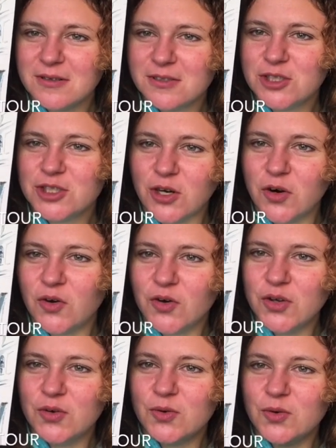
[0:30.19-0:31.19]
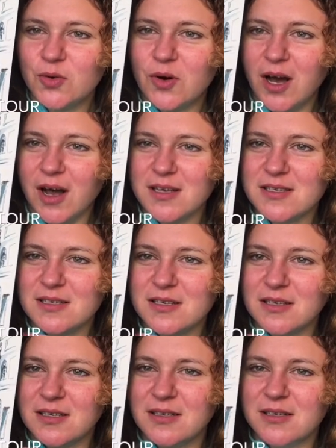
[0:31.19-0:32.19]
show you how
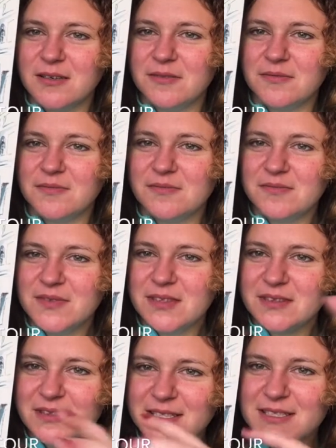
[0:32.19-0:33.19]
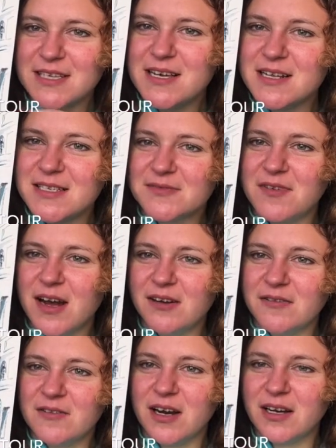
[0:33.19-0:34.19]
the scene is
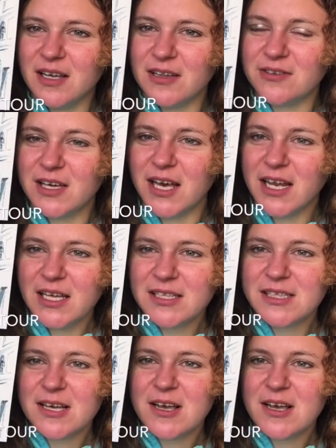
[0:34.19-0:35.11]
very elongated,